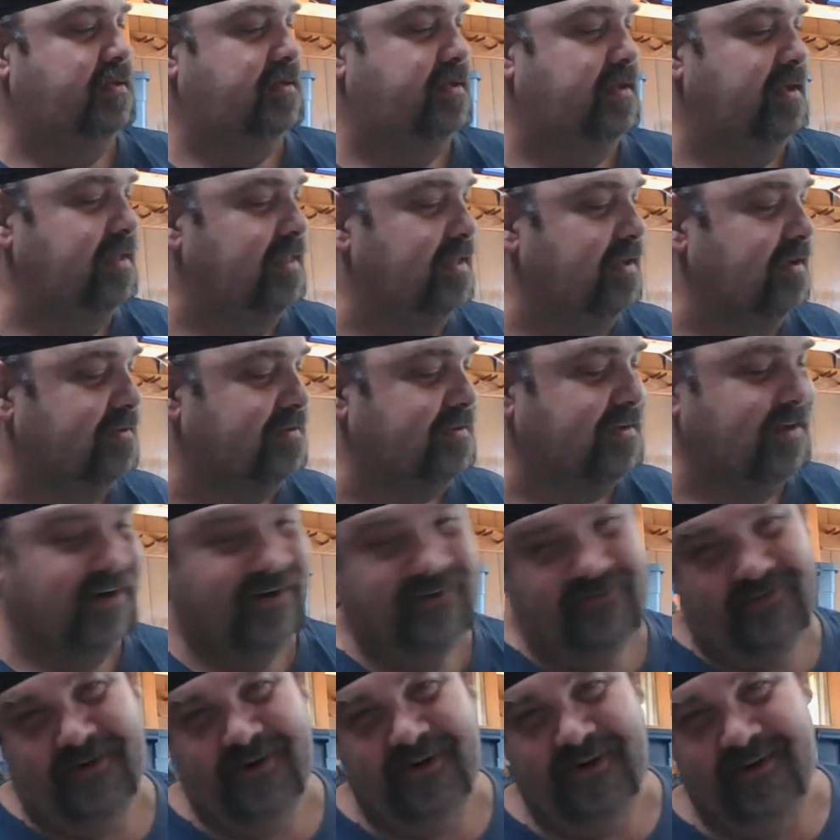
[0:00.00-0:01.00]
Seen this
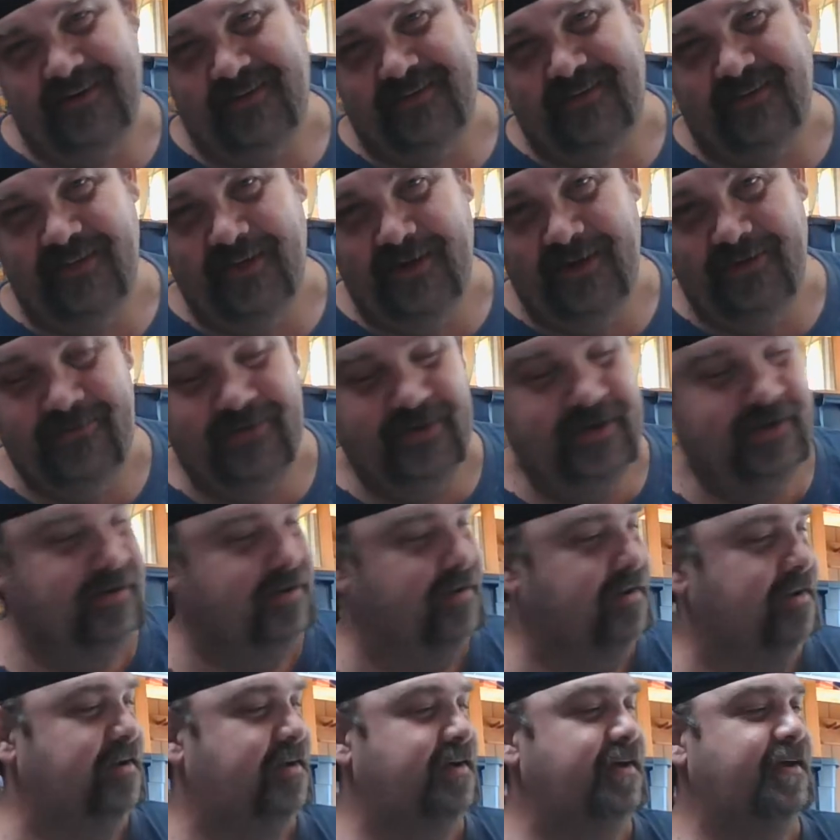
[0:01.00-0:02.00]
cover and just loved it.
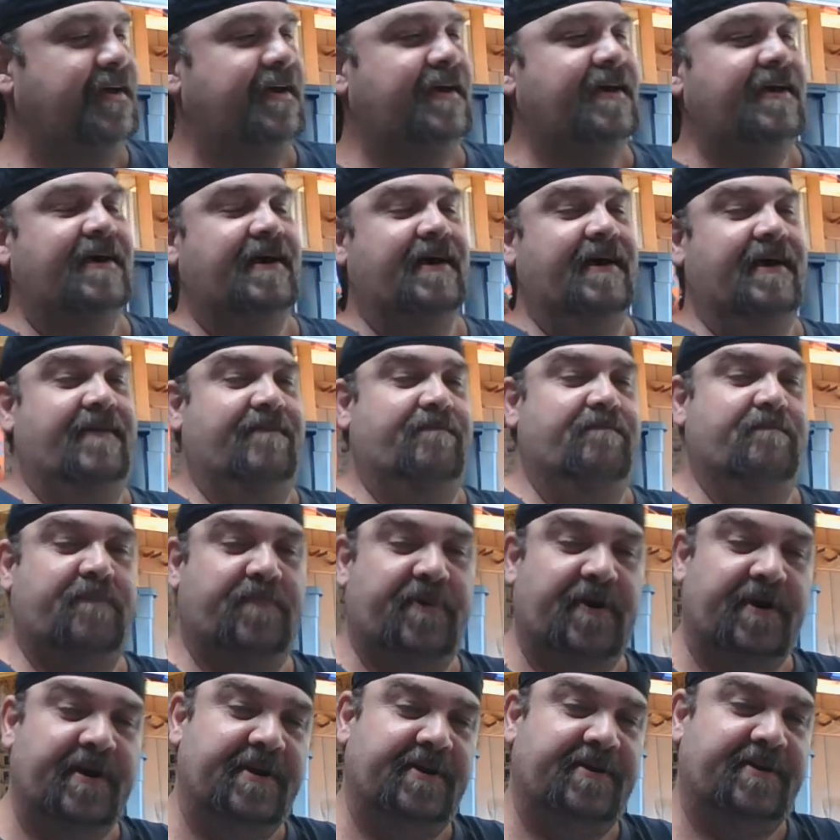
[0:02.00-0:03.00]
I'm
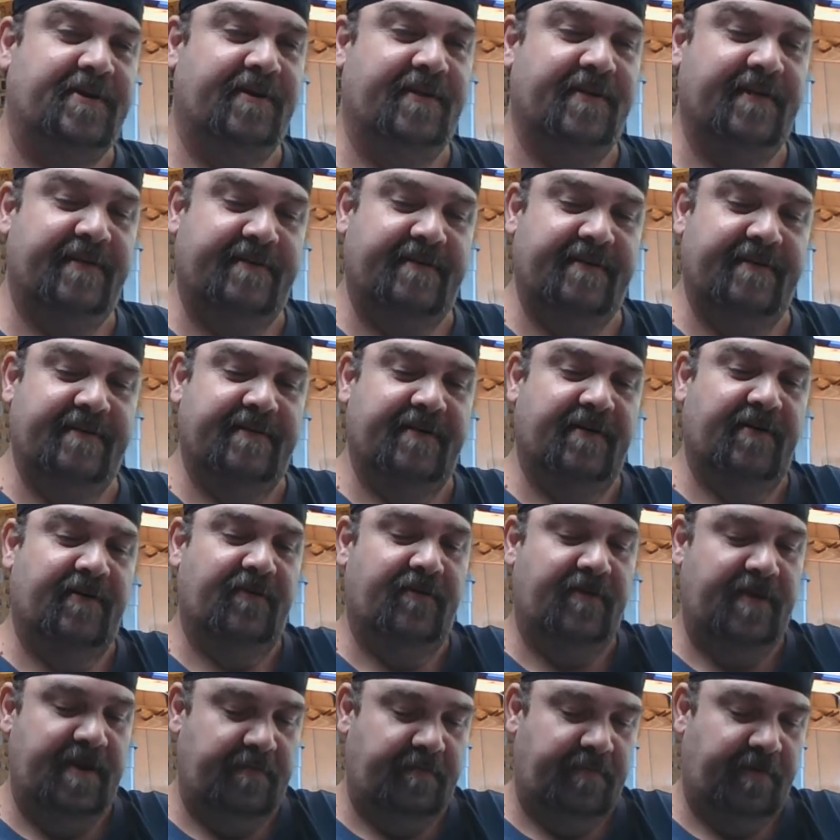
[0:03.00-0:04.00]
pretty sure this is a
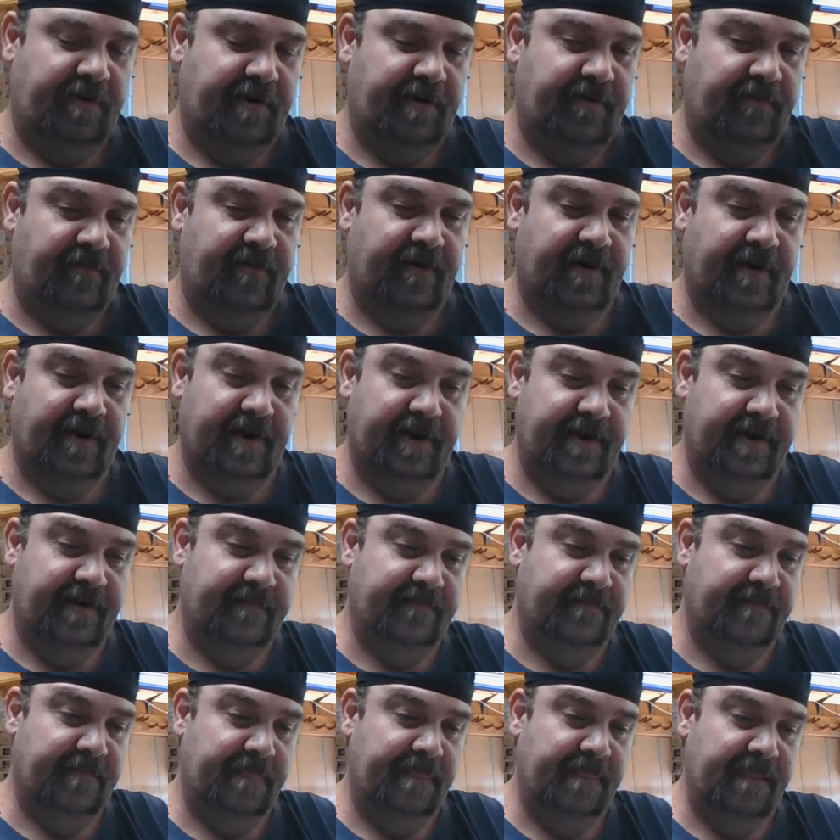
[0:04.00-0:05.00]
reprint run
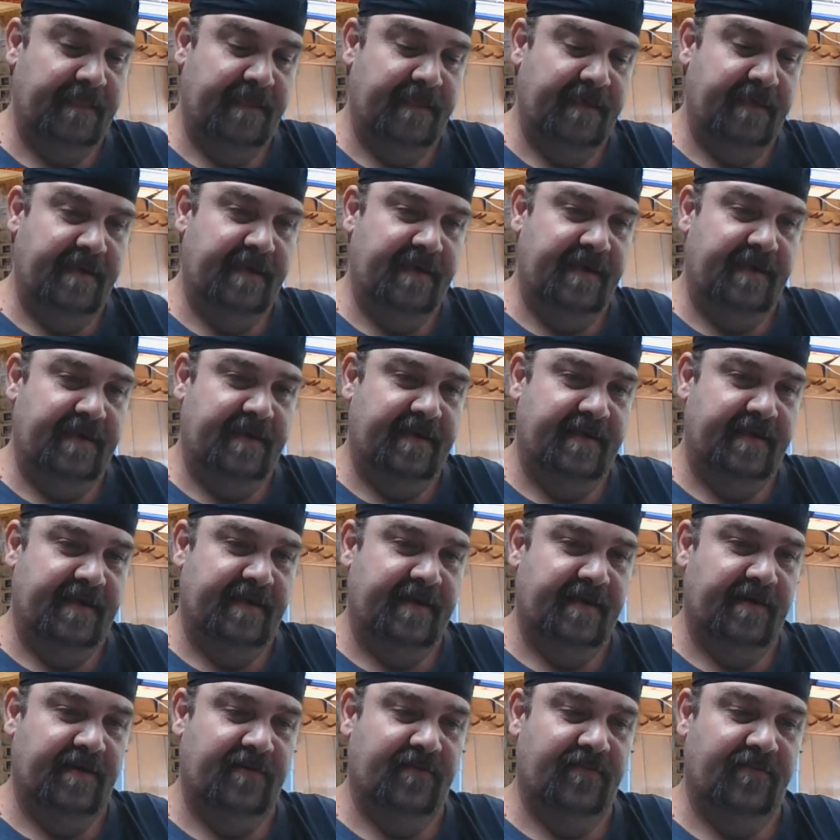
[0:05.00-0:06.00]

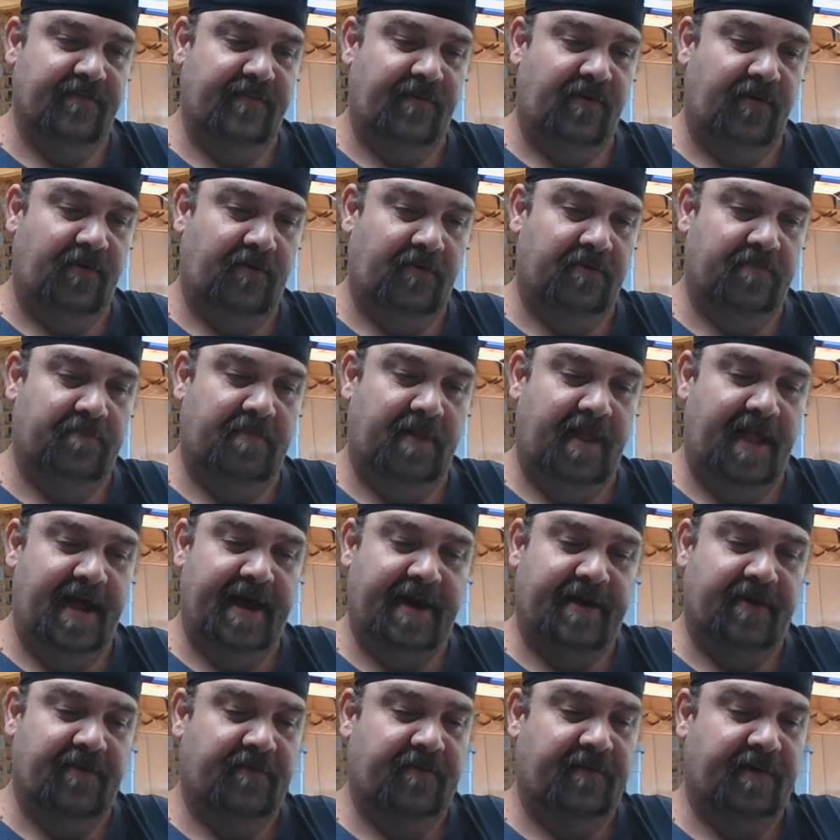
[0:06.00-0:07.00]
of old
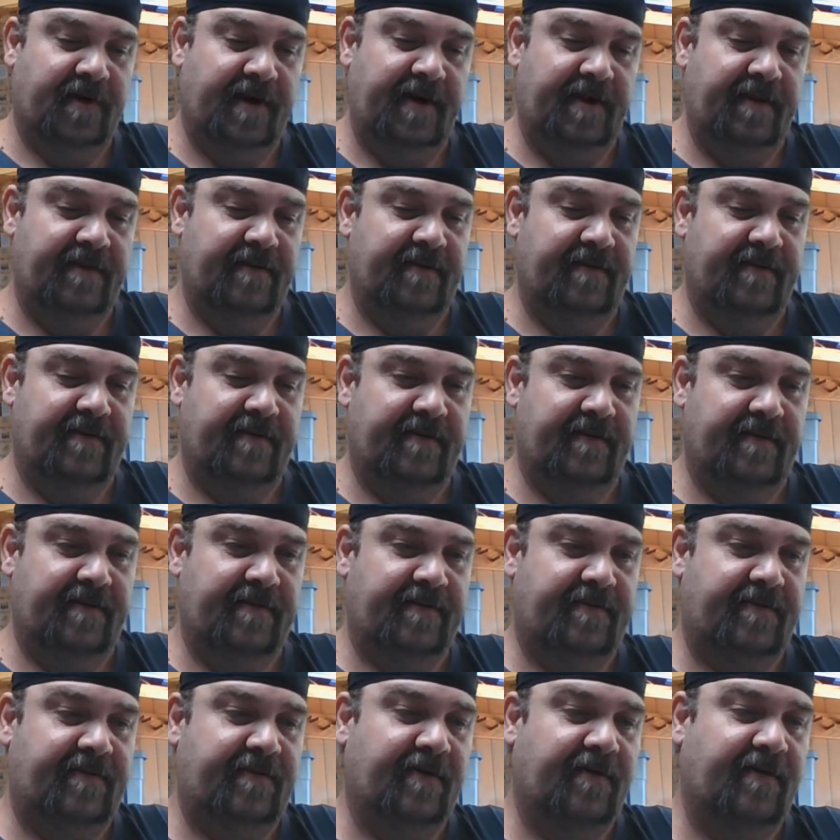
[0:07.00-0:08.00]
black and white
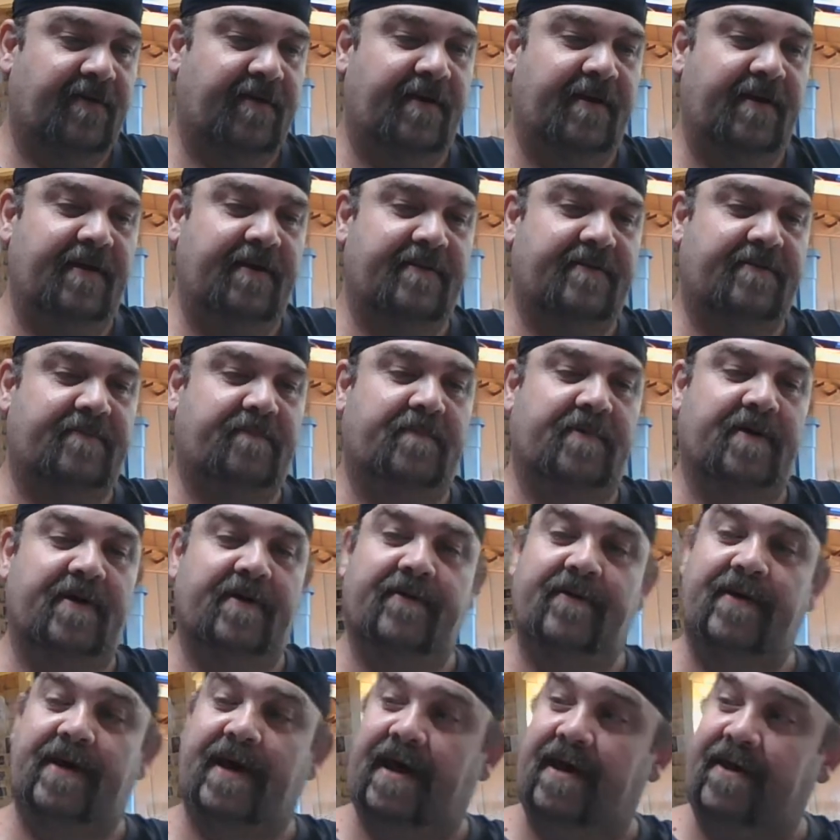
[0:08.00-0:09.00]
stories. But
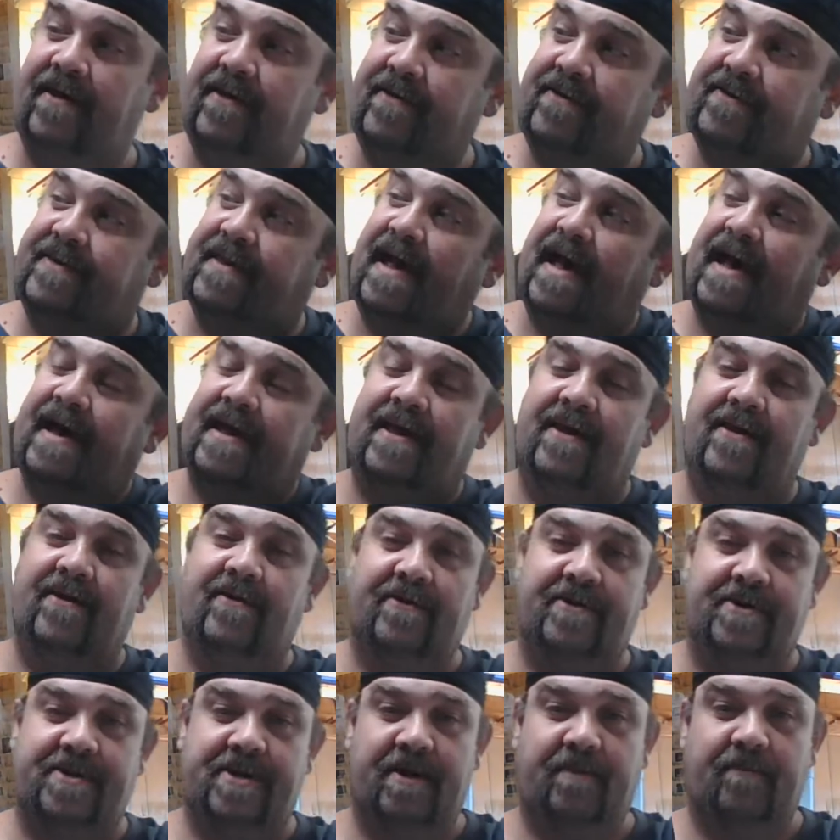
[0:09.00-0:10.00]
we got Usagi
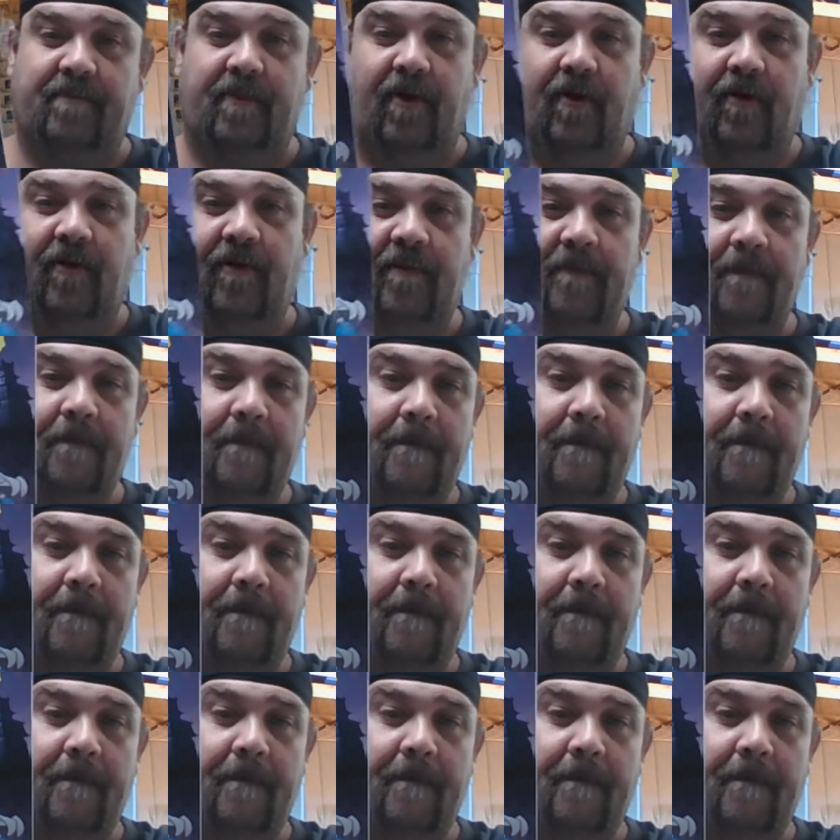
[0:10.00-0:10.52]
Yojimbo.